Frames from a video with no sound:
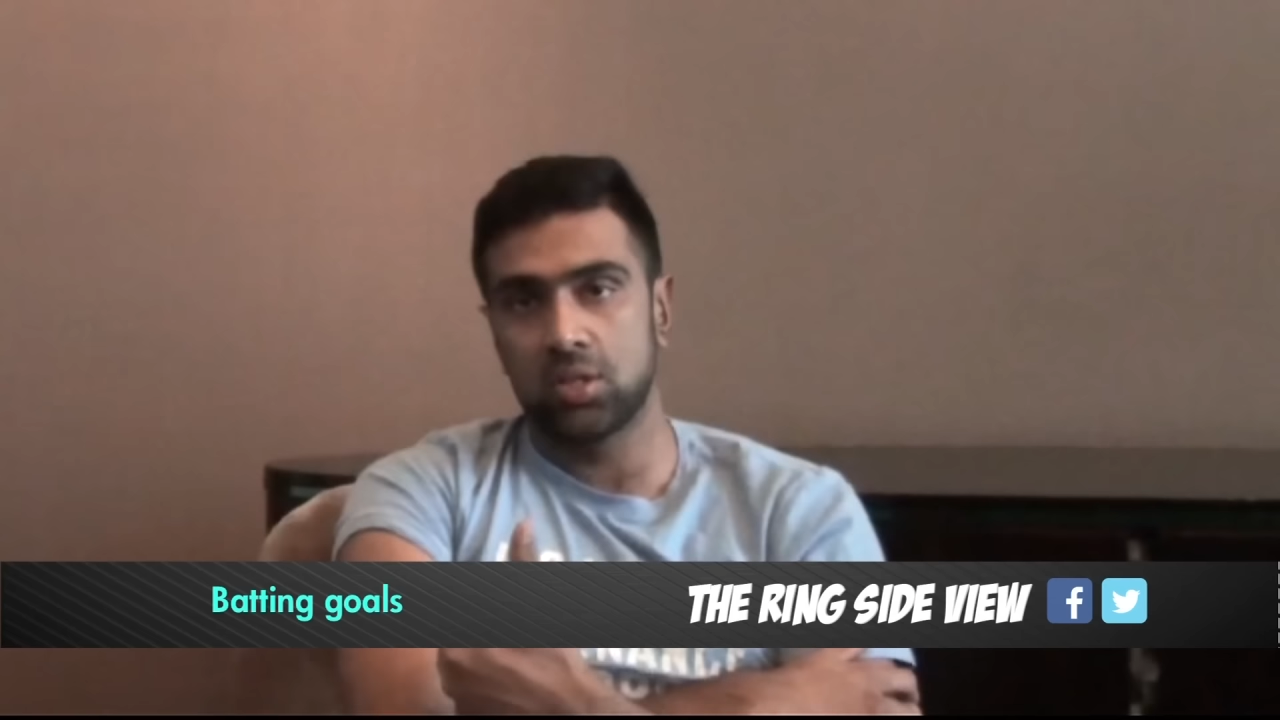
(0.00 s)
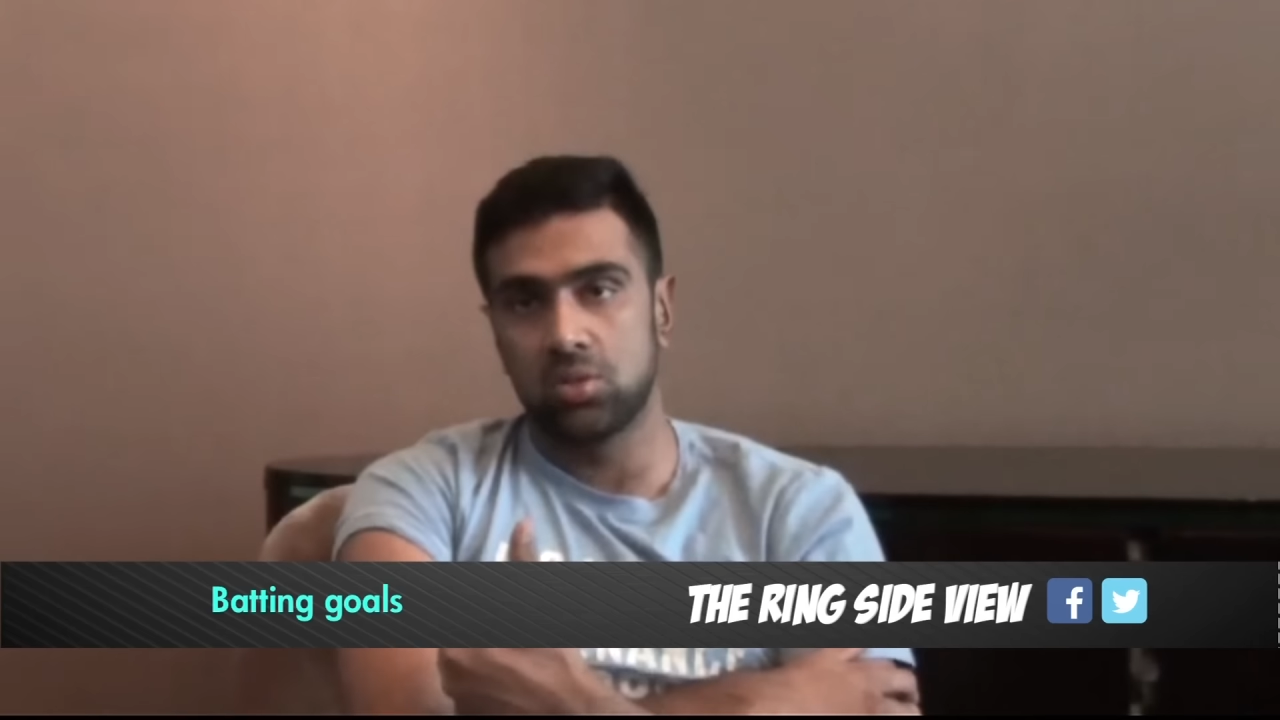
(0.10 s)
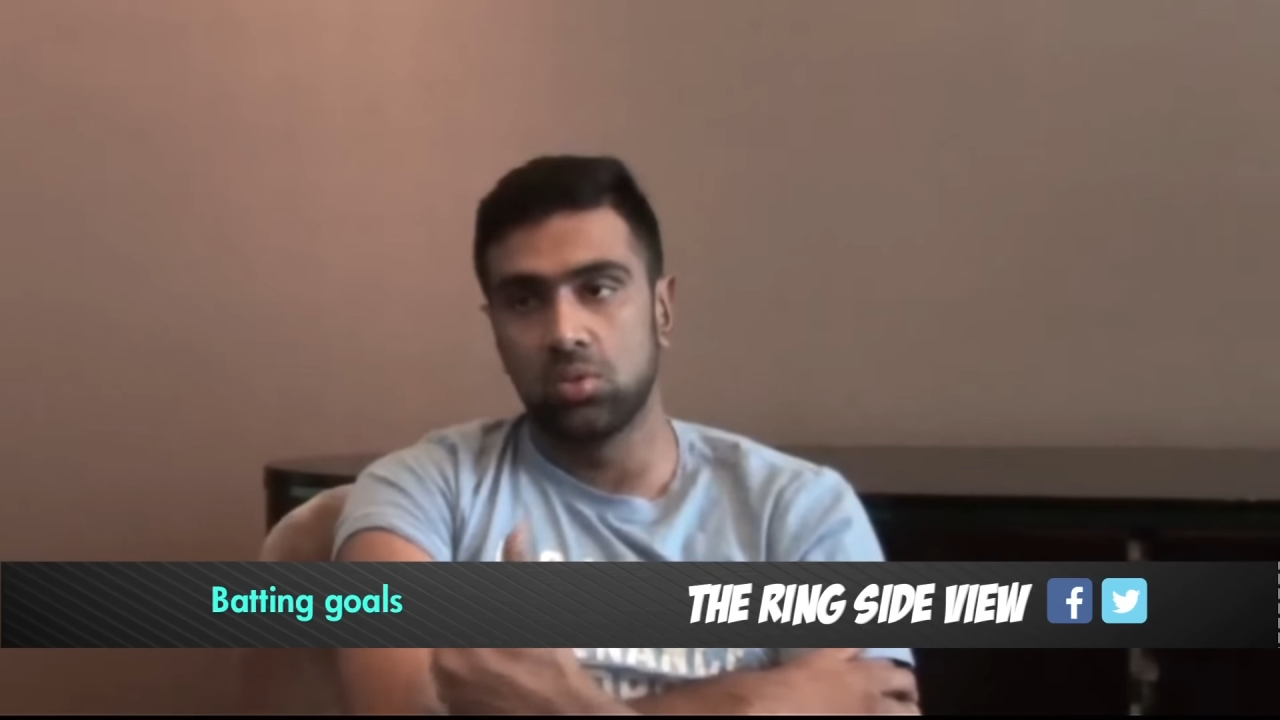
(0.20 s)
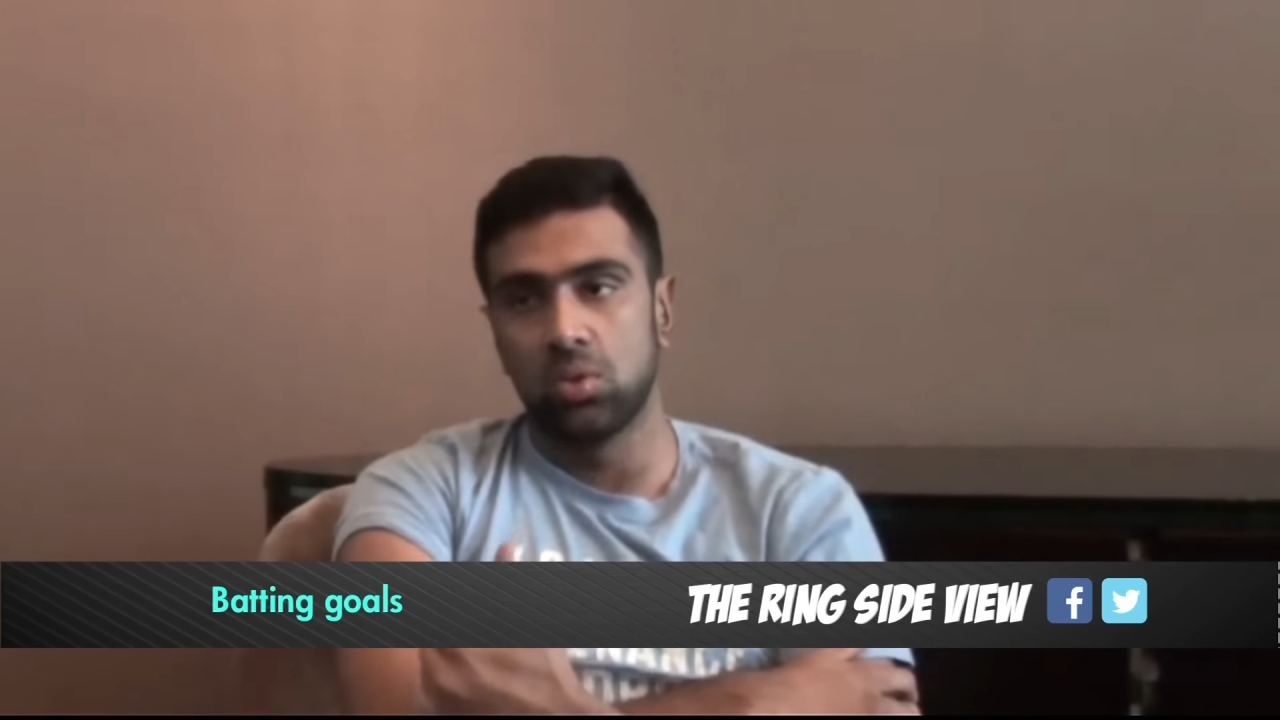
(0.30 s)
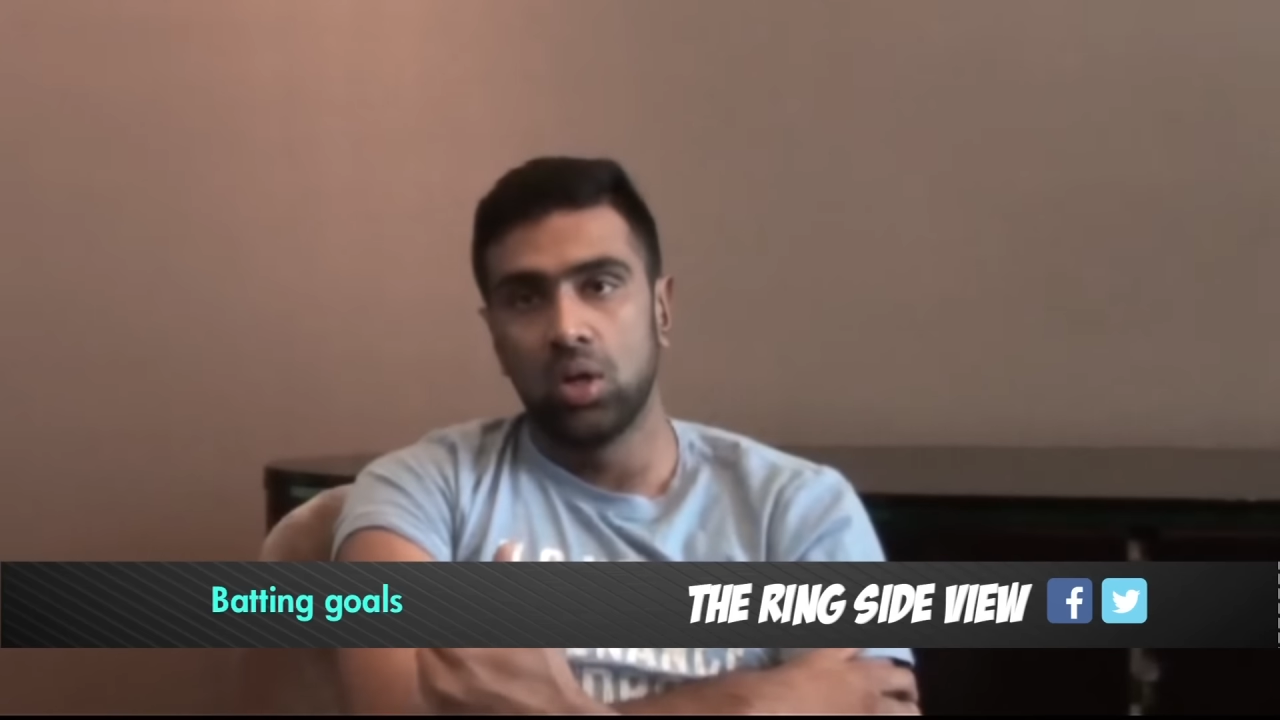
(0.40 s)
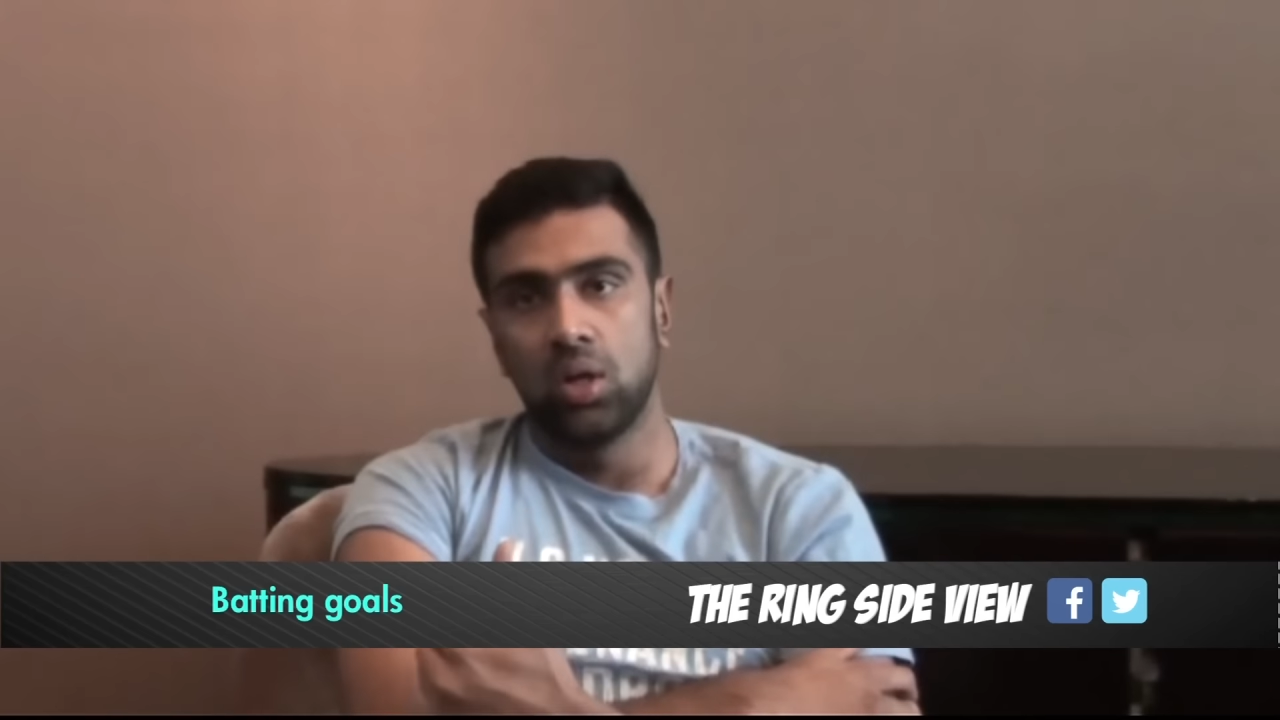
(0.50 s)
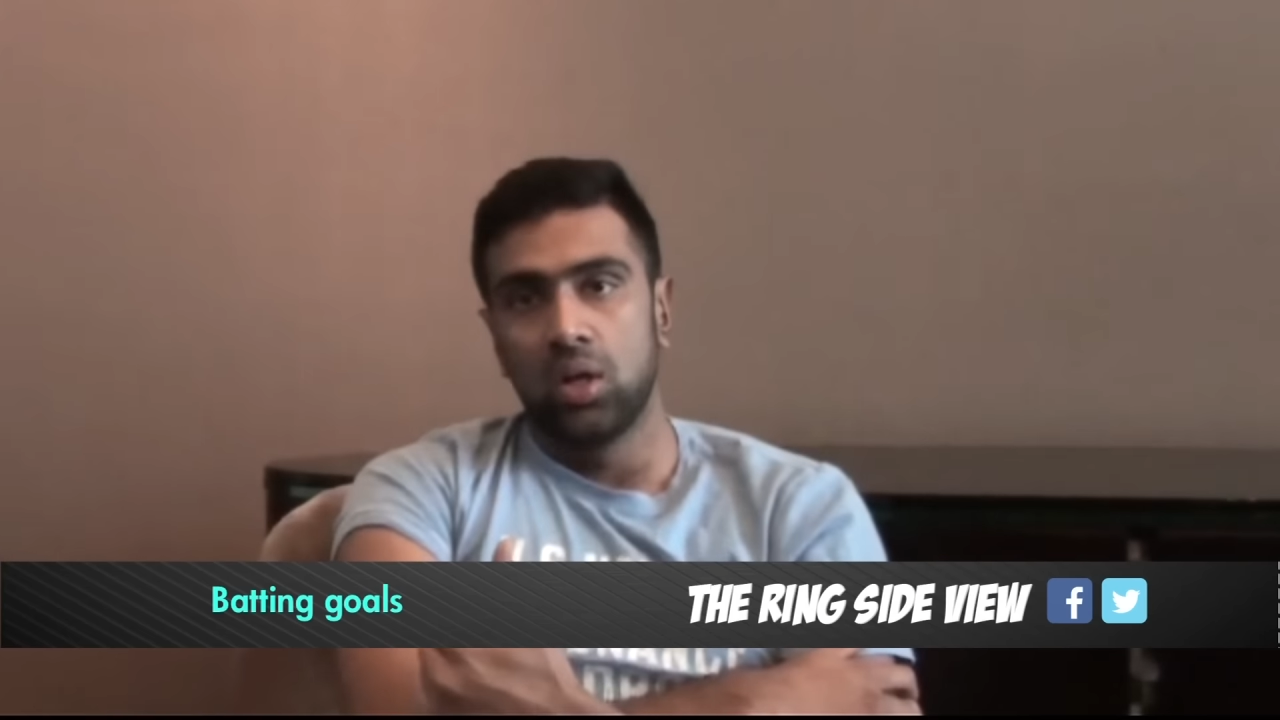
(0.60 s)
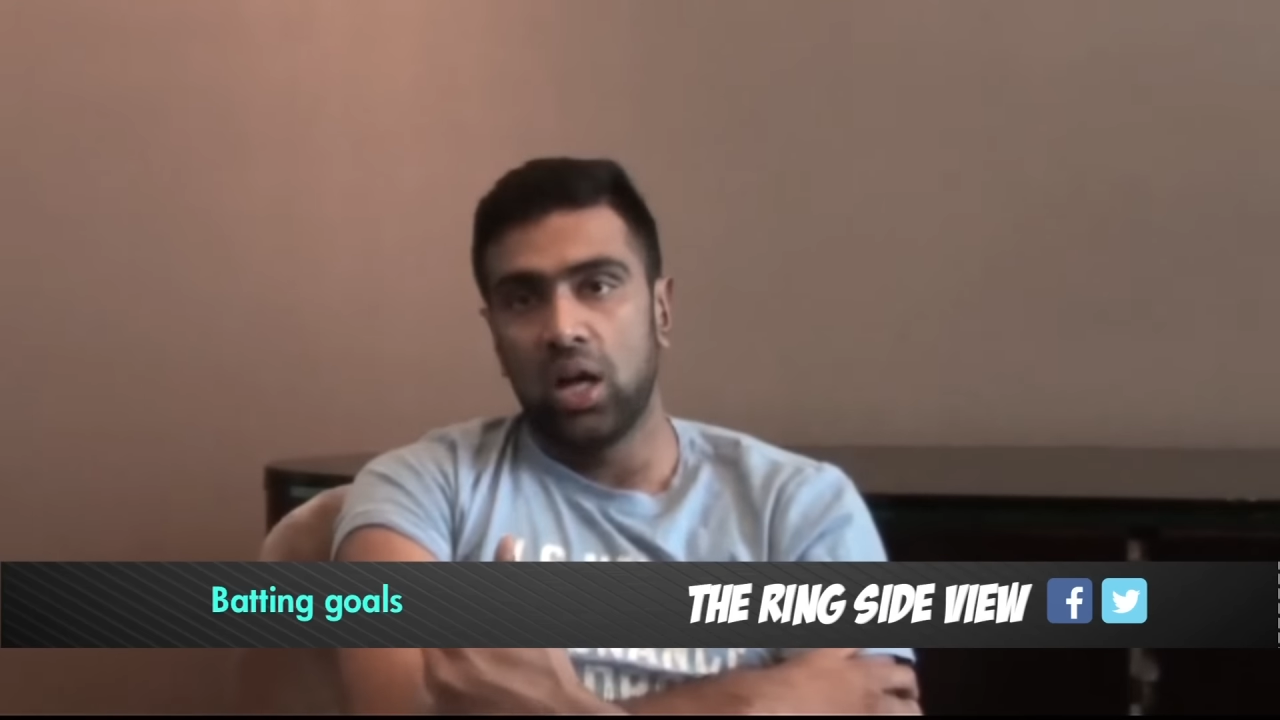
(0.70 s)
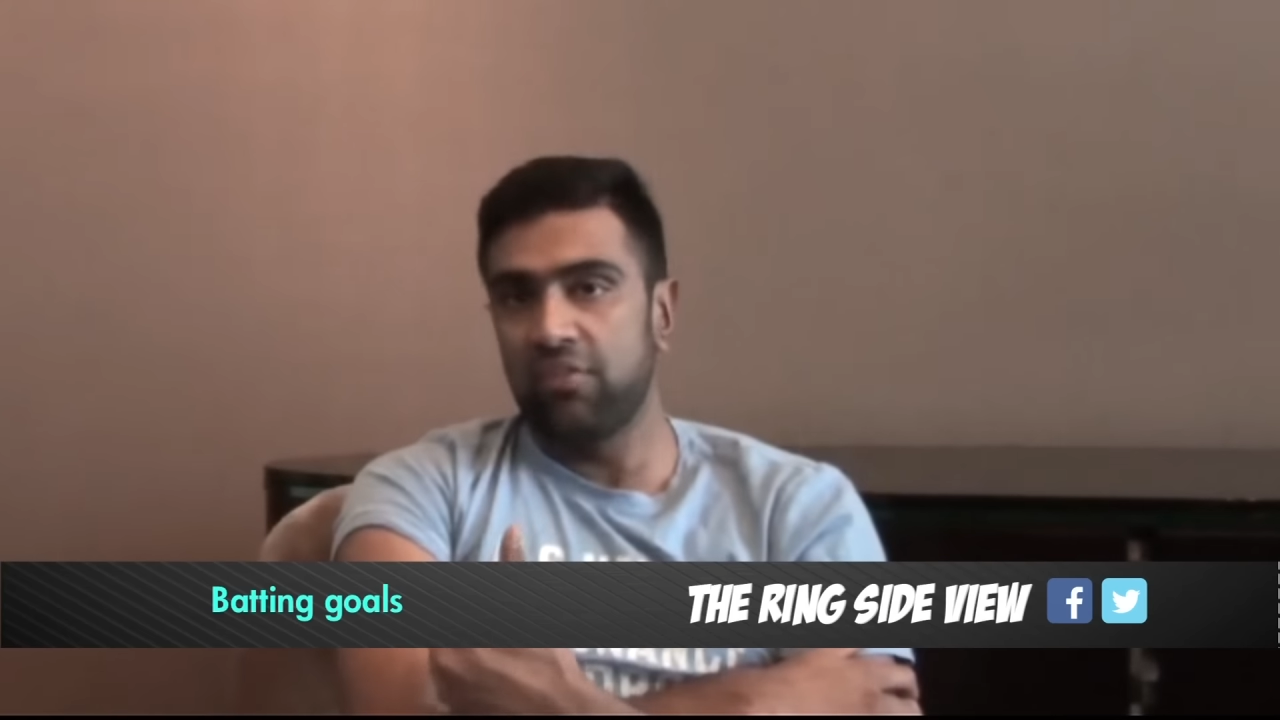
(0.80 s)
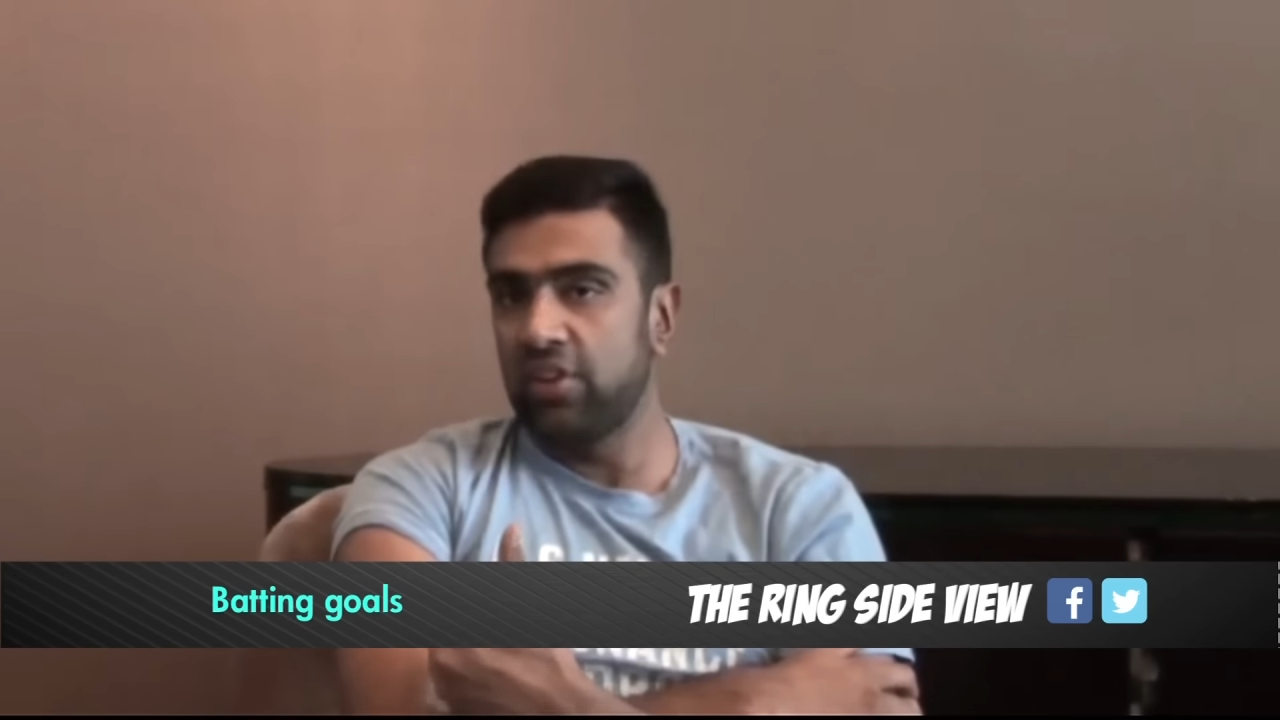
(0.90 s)
So
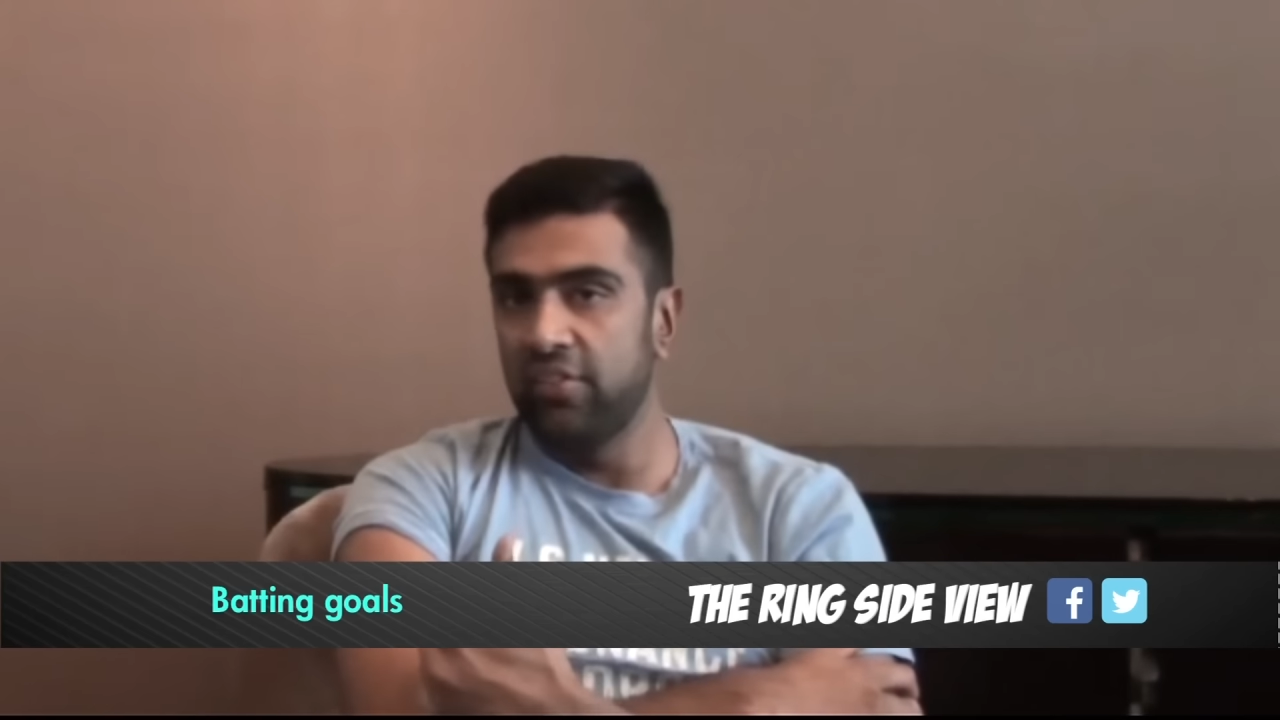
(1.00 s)
I've